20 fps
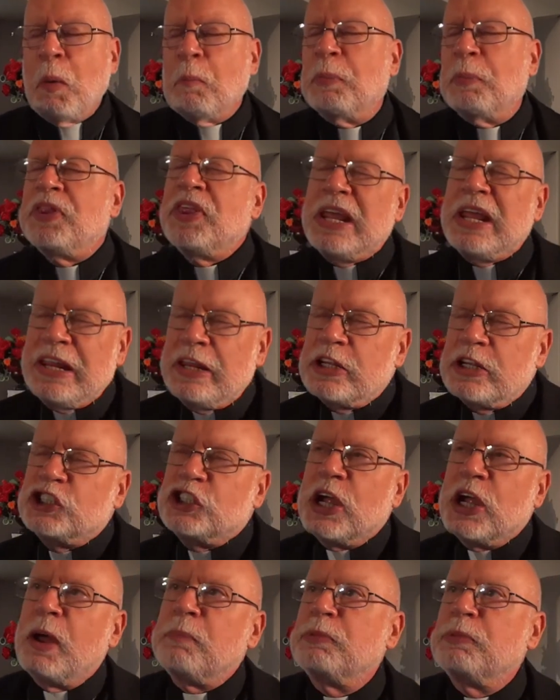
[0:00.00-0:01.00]
But then the
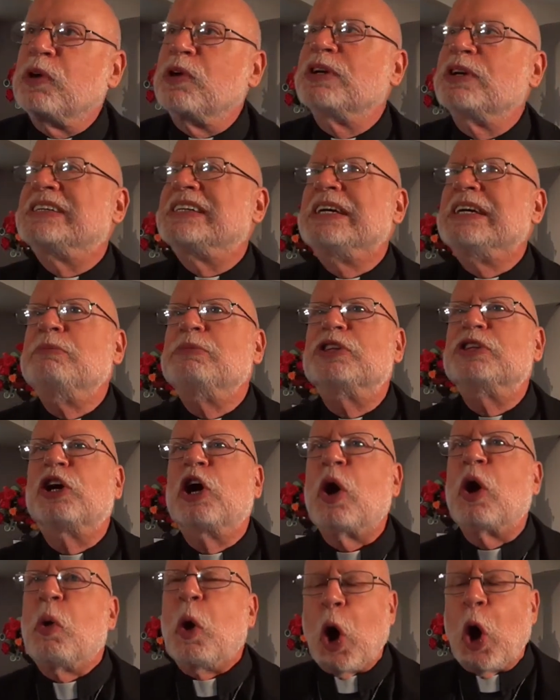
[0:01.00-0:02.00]
chapter seems to
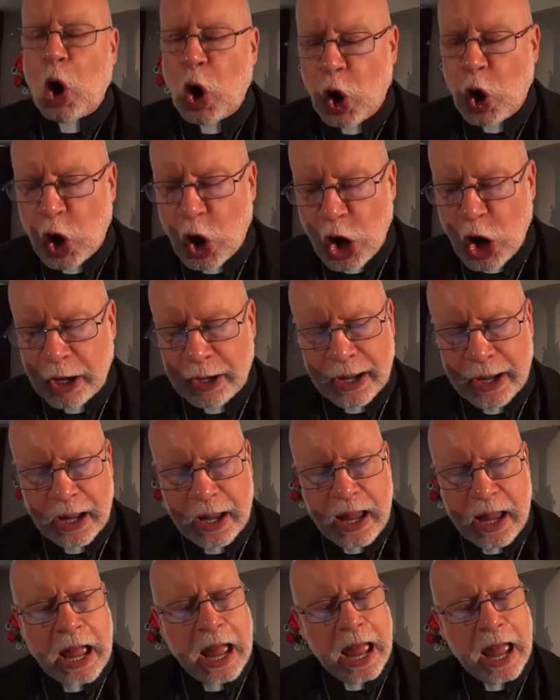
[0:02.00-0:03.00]
go on
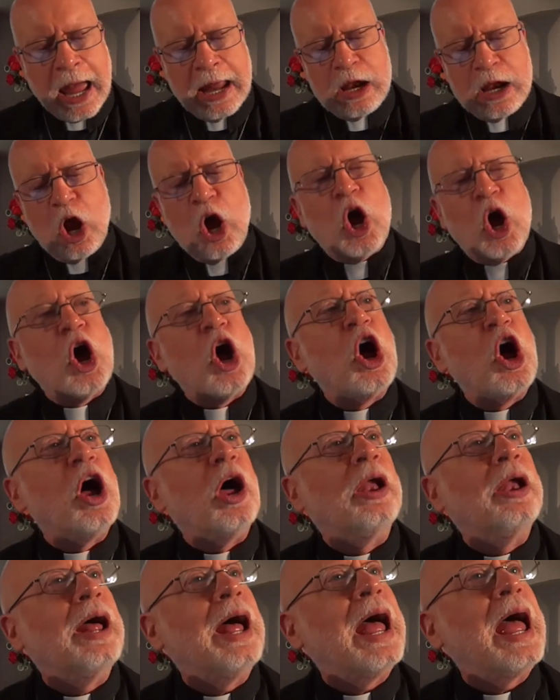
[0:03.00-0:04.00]
and
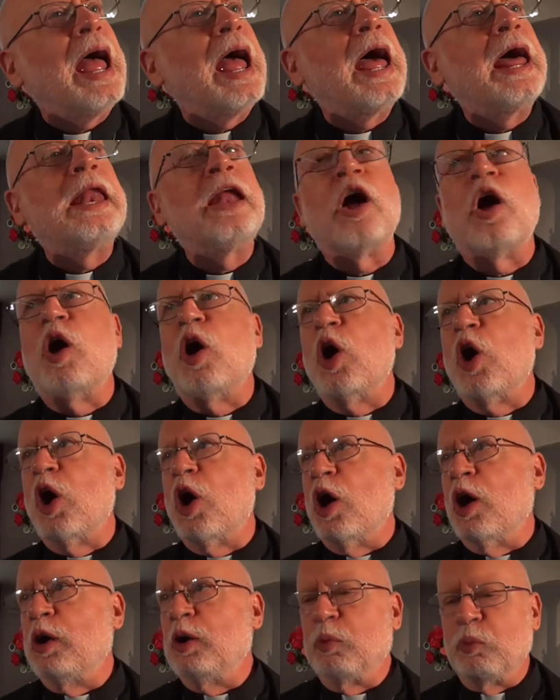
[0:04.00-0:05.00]
on and
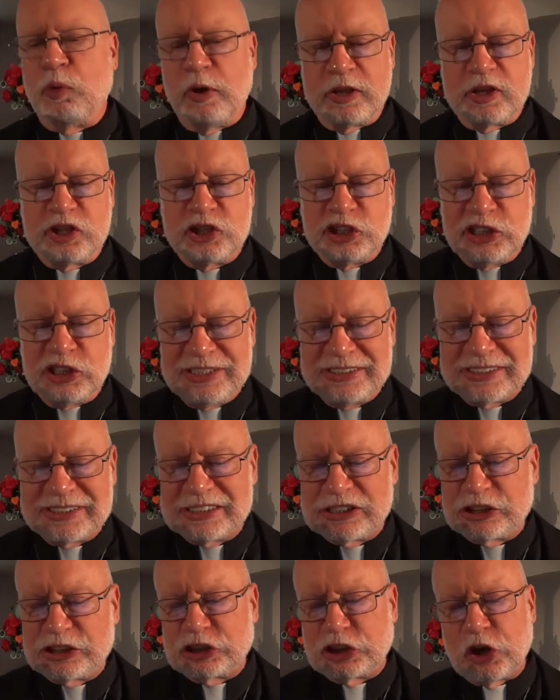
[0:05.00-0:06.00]
on with
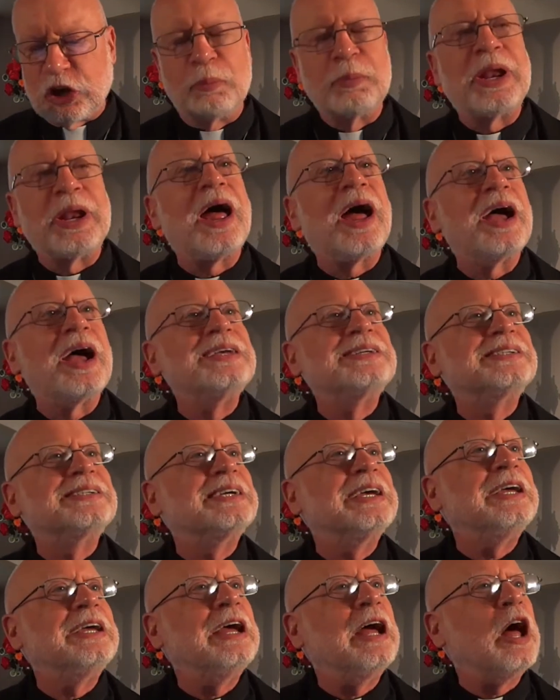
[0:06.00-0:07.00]
Jesus
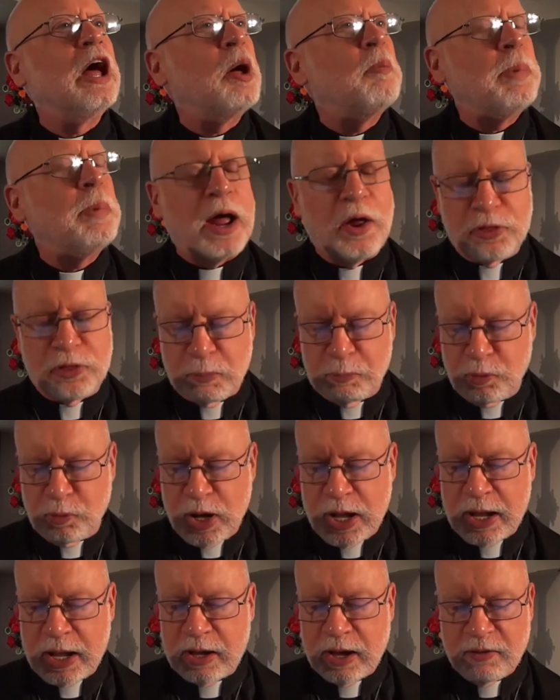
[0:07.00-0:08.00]
sermonizing about the
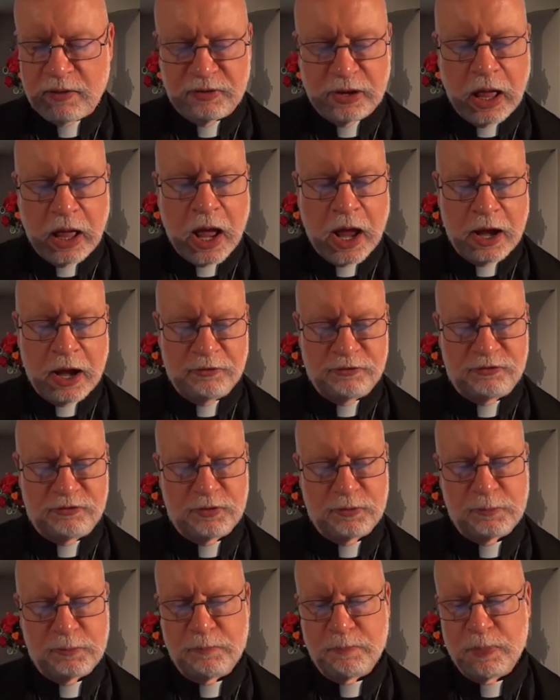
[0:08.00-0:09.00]
bread of life.
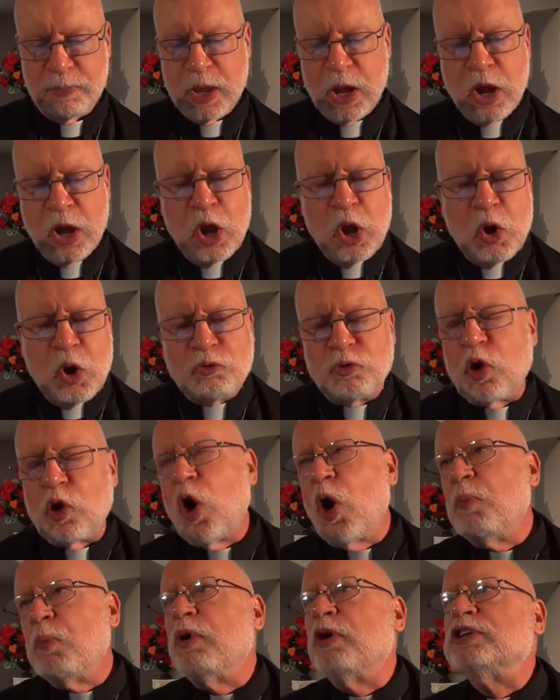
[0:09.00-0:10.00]
For
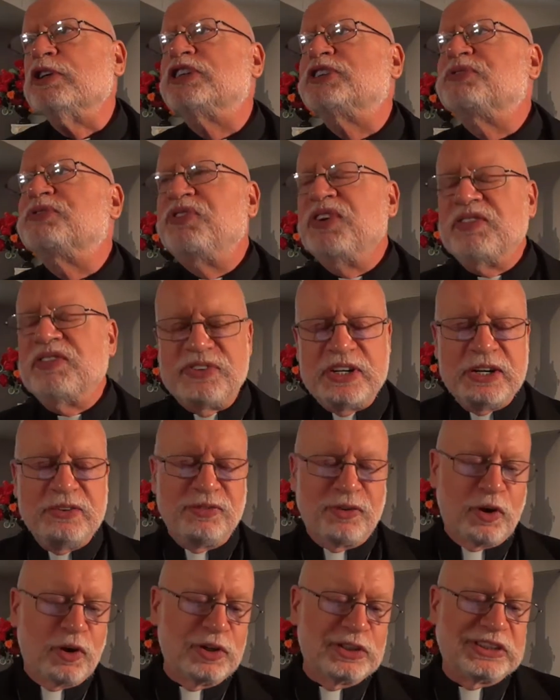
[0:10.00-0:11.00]
almost 50
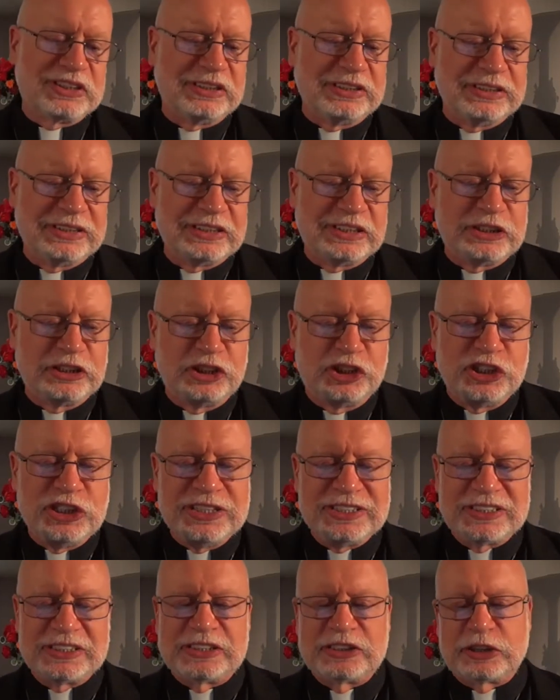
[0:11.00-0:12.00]
verses,
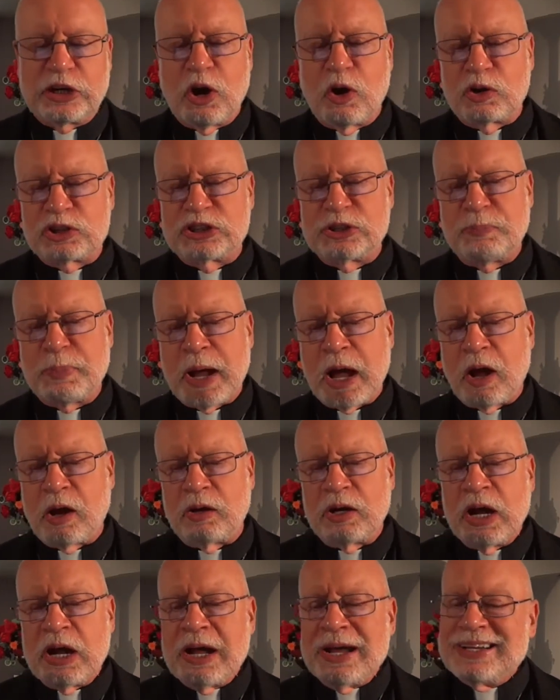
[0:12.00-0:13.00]
Jesus talks
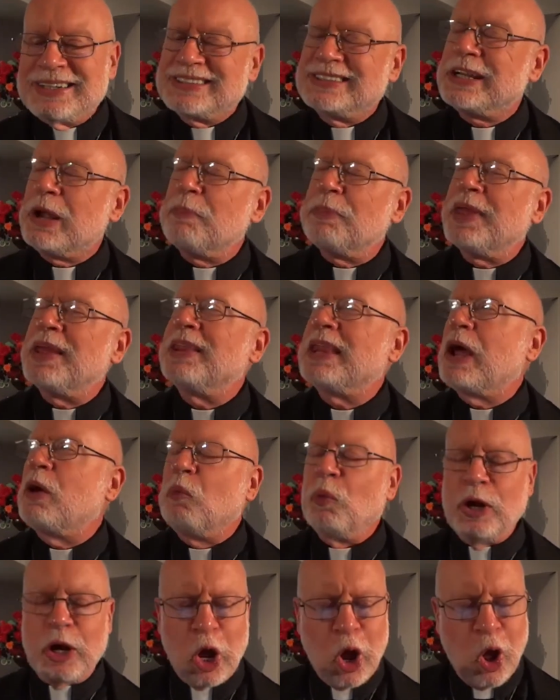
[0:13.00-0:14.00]
about something
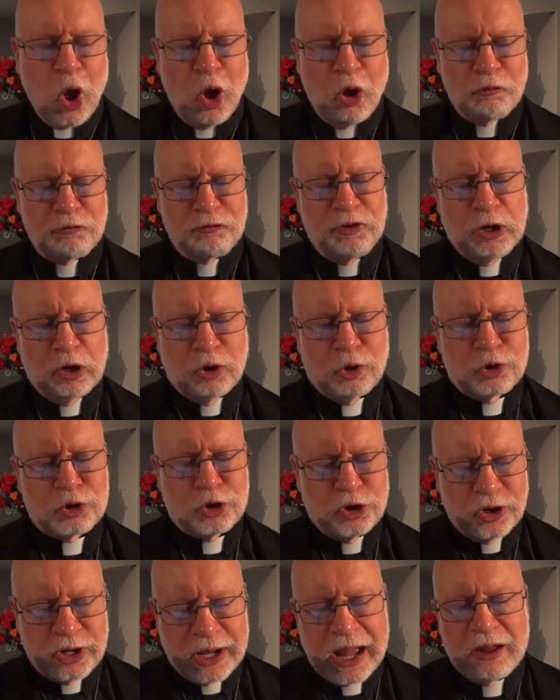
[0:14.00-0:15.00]
that we all feel
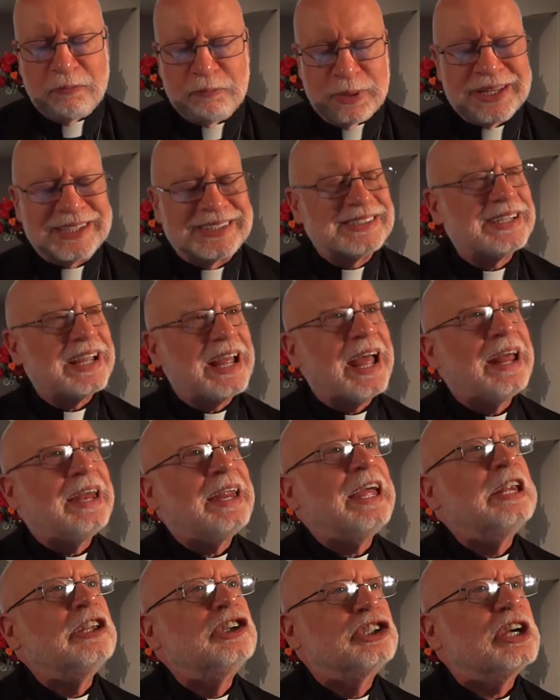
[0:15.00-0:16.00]
could have been
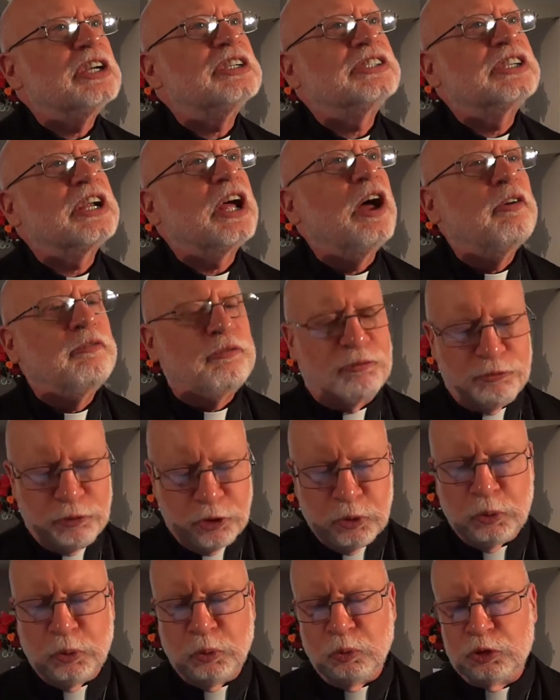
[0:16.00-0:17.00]
said in just a
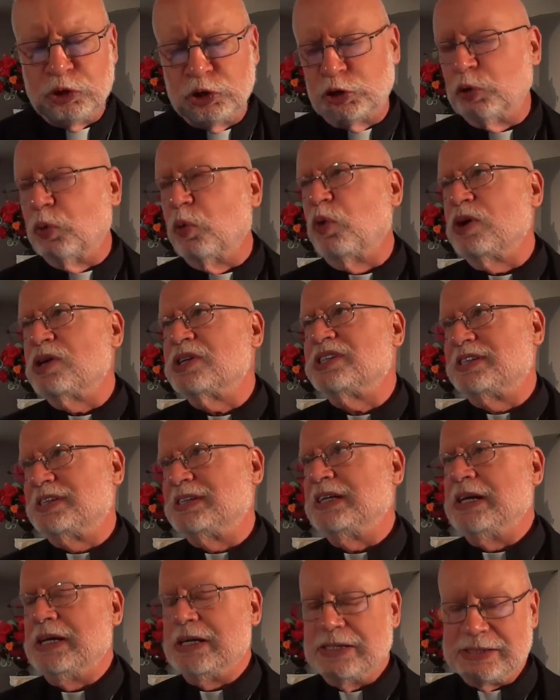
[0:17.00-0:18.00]
few short
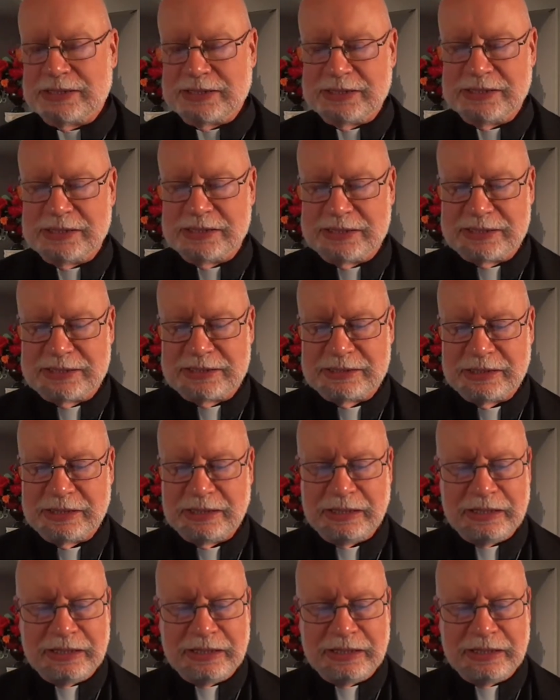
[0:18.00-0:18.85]
sentences.